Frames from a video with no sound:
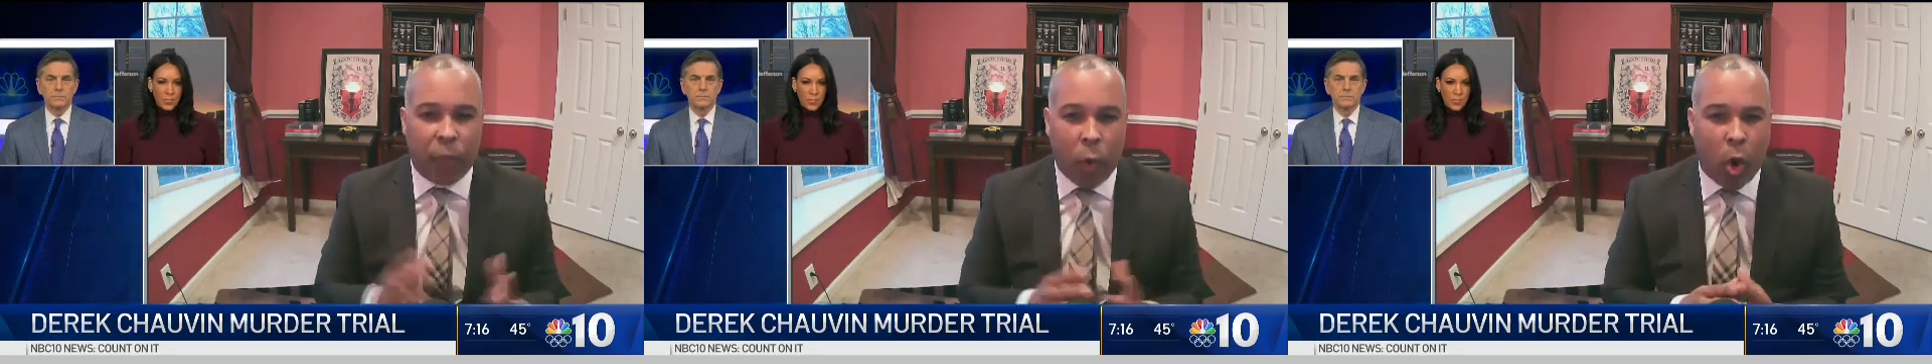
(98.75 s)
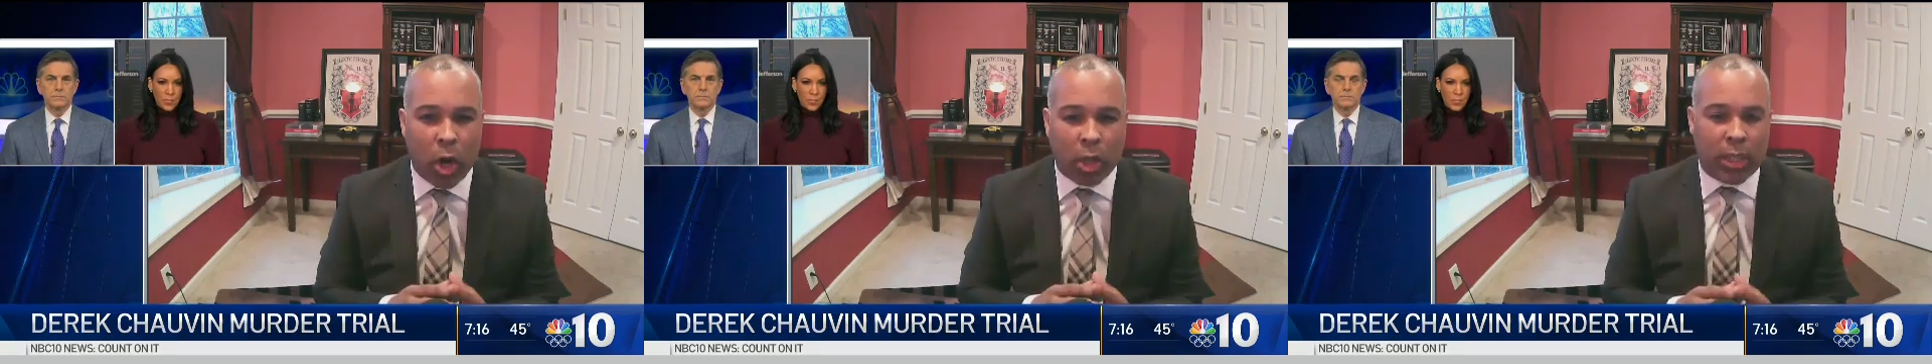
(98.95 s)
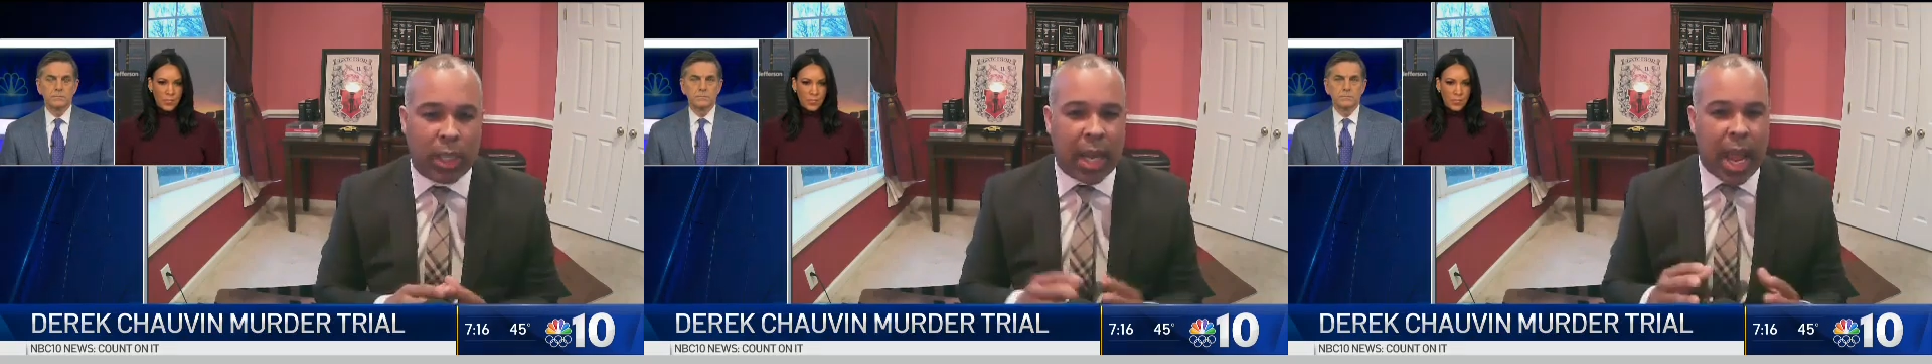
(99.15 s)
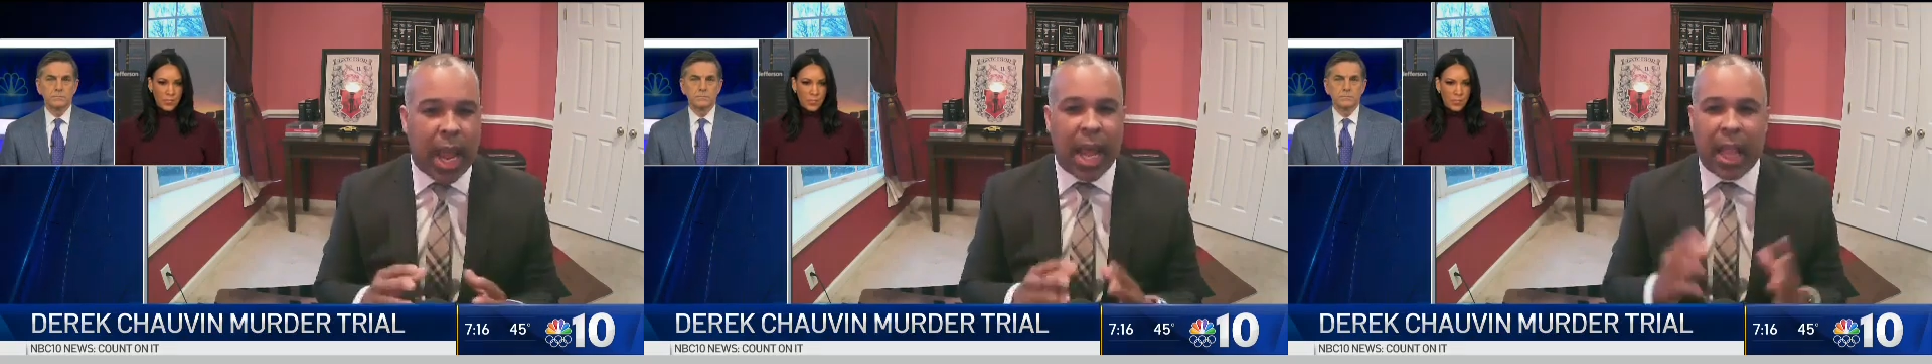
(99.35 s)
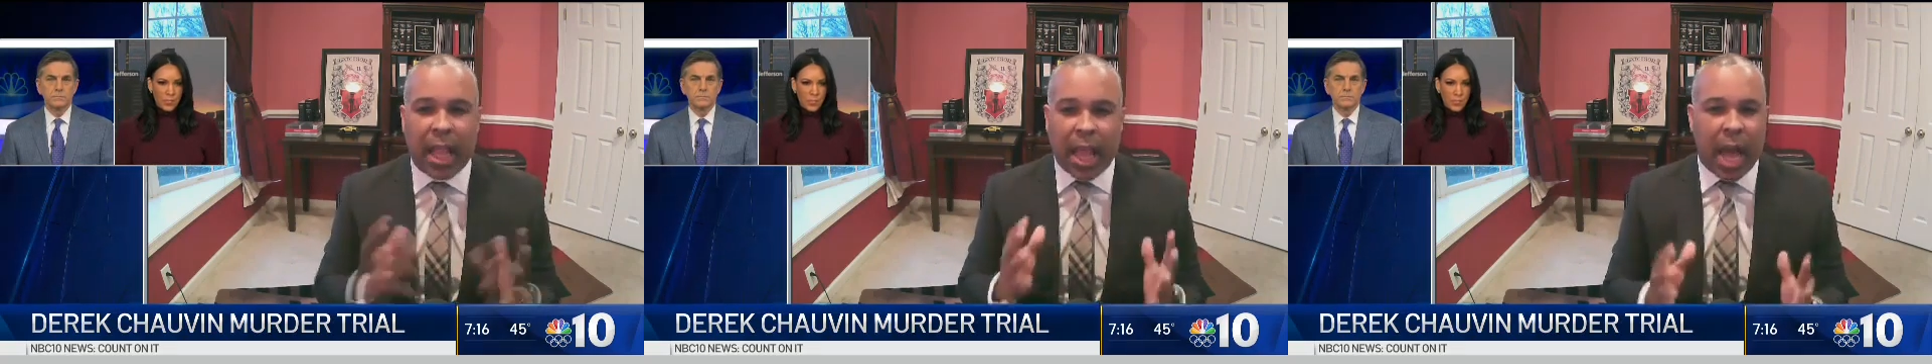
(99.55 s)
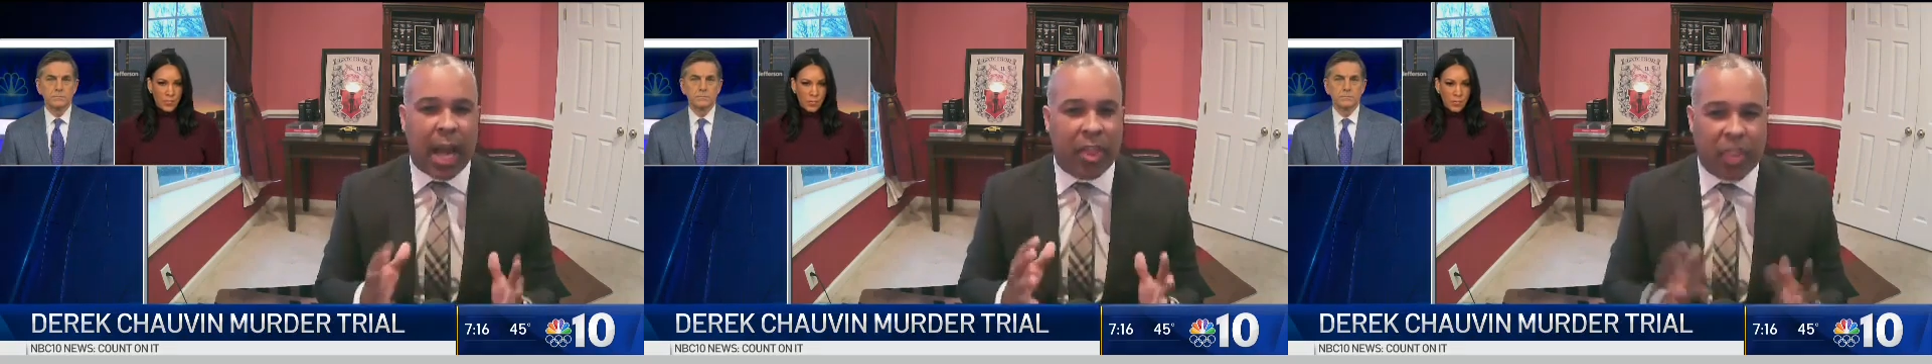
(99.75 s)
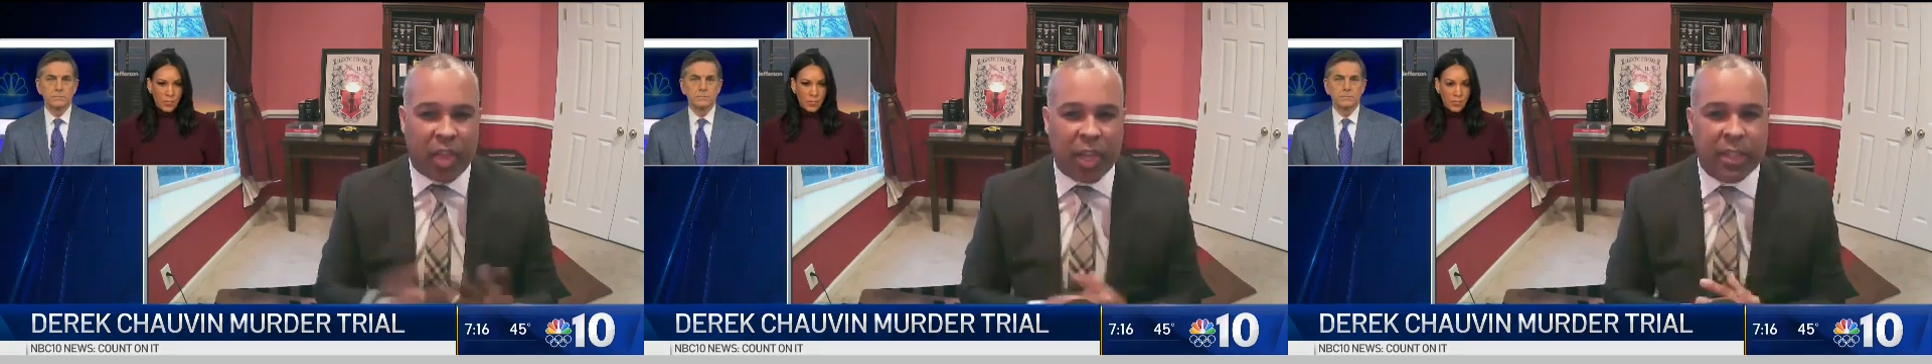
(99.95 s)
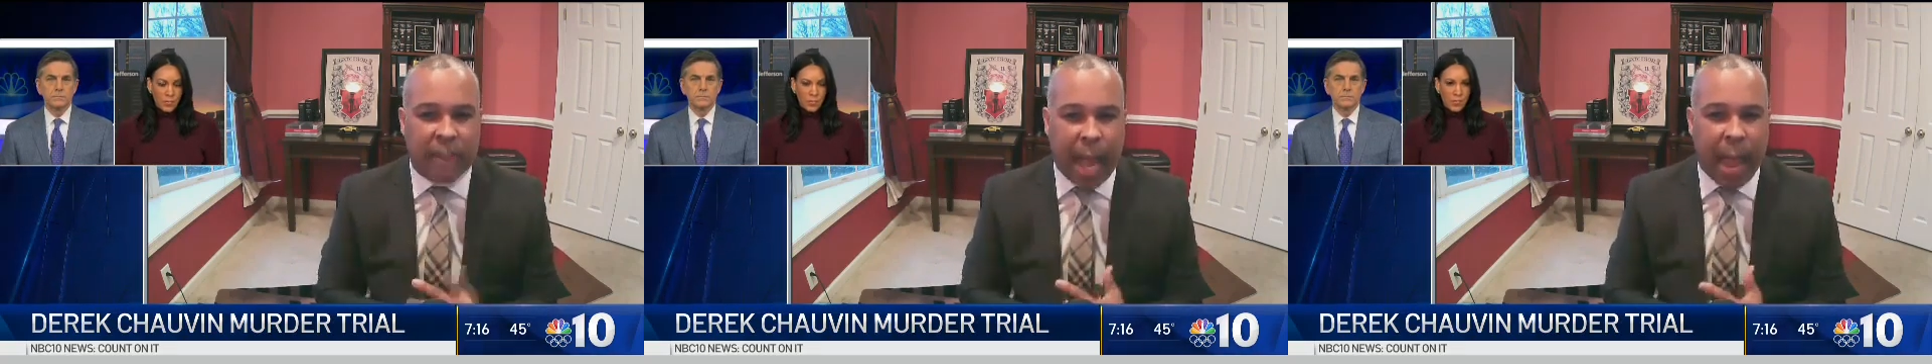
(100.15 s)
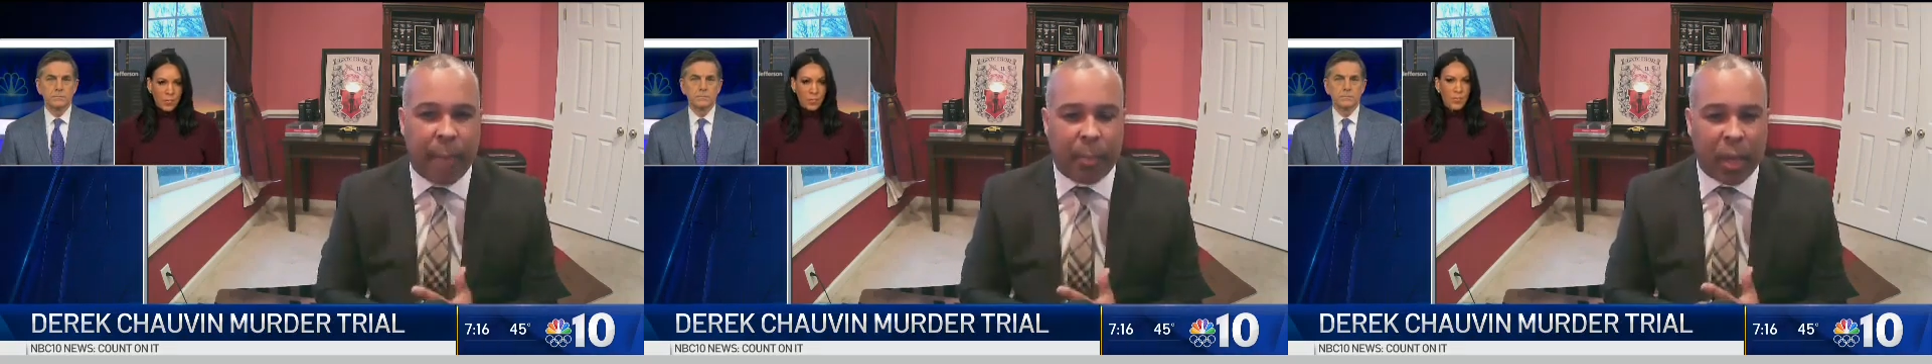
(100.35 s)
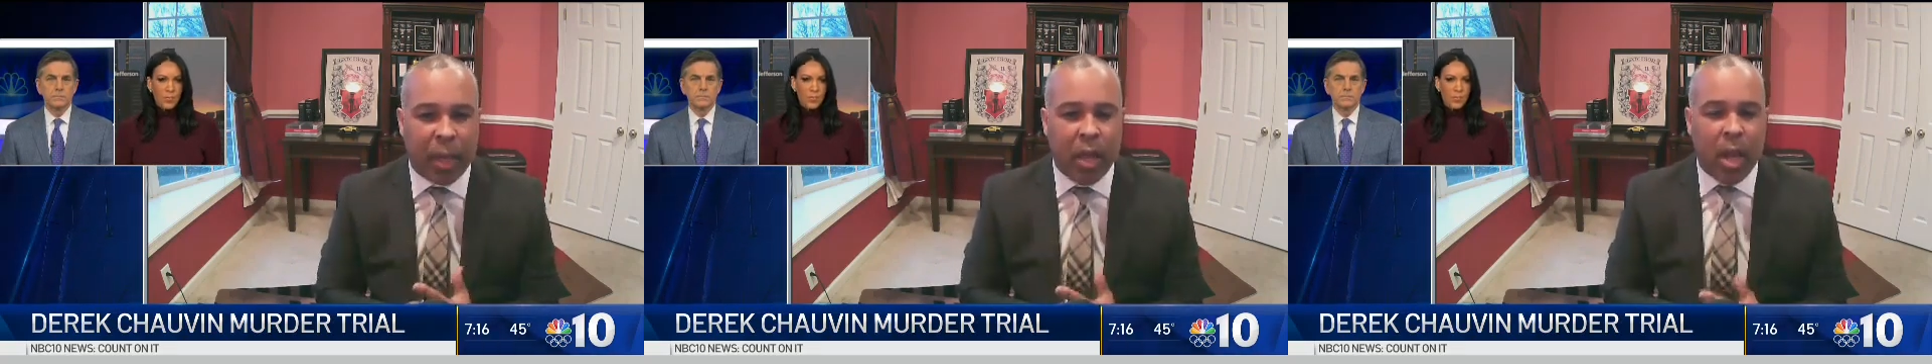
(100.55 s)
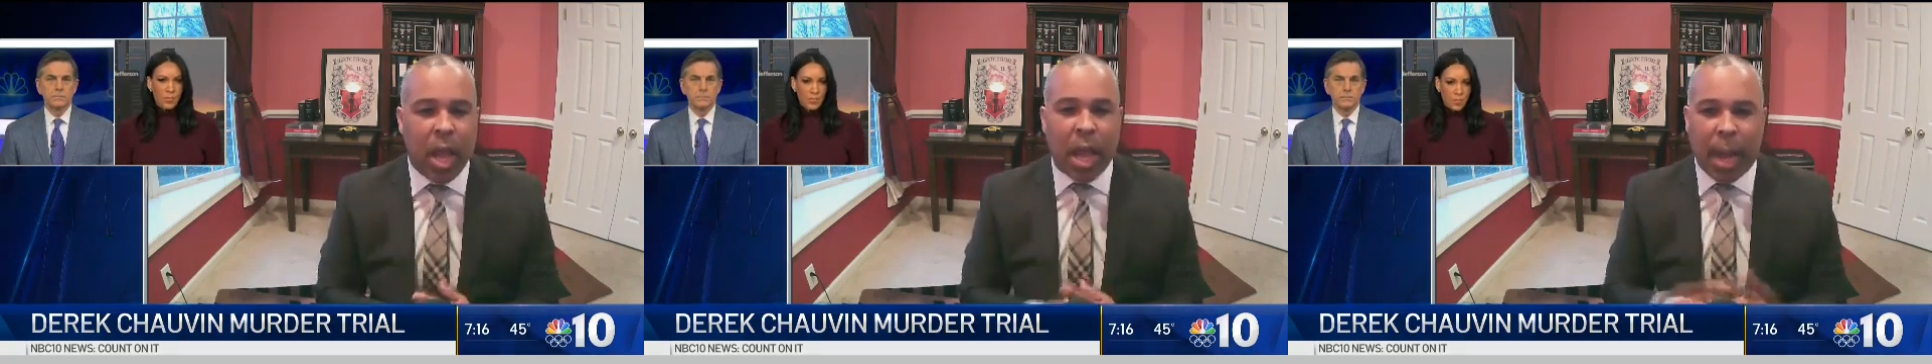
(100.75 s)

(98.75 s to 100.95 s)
four today, a lot of things happened.